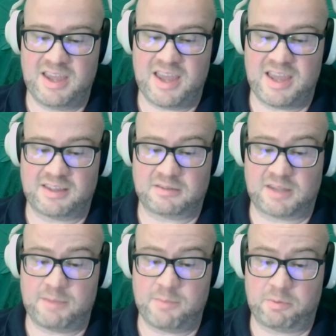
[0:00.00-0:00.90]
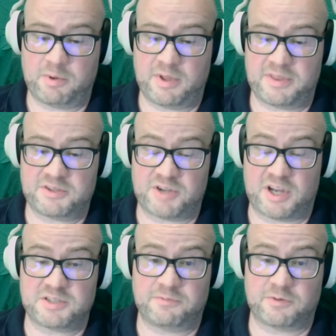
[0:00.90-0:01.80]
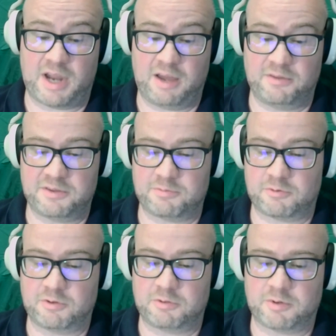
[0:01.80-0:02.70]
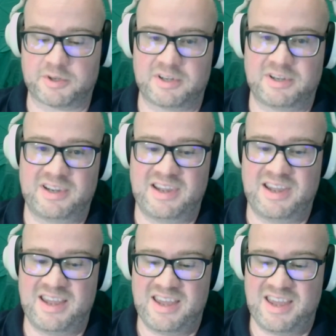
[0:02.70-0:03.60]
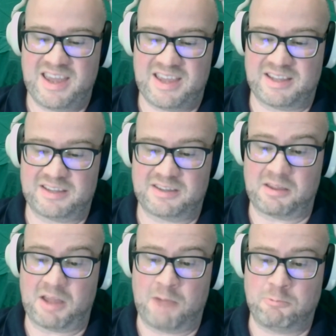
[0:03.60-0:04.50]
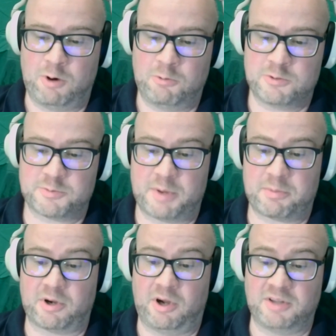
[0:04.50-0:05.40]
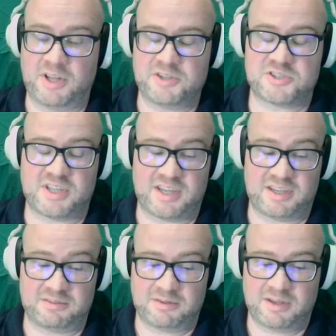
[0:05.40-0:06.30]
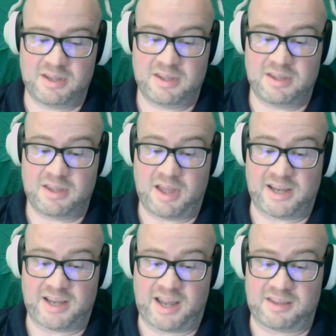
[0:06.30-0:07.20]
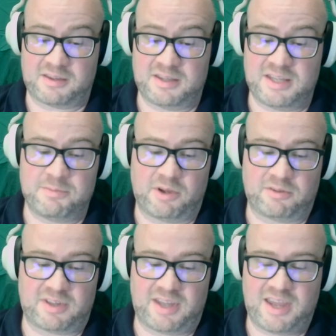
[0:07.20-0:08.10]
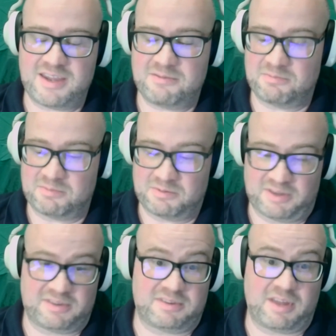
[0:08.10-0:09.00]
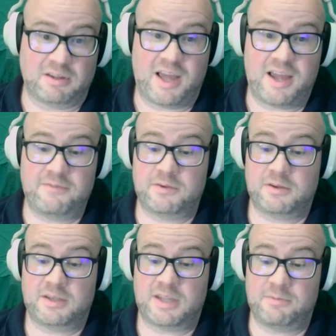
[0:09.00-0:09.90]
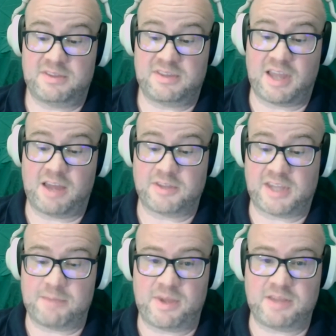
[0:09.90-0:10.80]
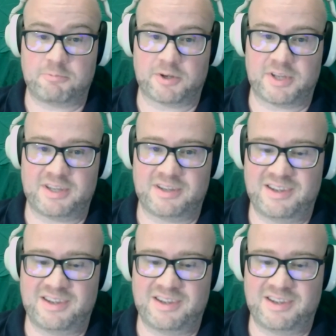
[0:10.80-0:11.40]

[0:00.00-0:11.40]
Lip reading: and came up with a strategy for how this was going to work. And I will always remember on lunch day, I got an email saying, "Hey, this is now live. Can we see how the campaign's working?"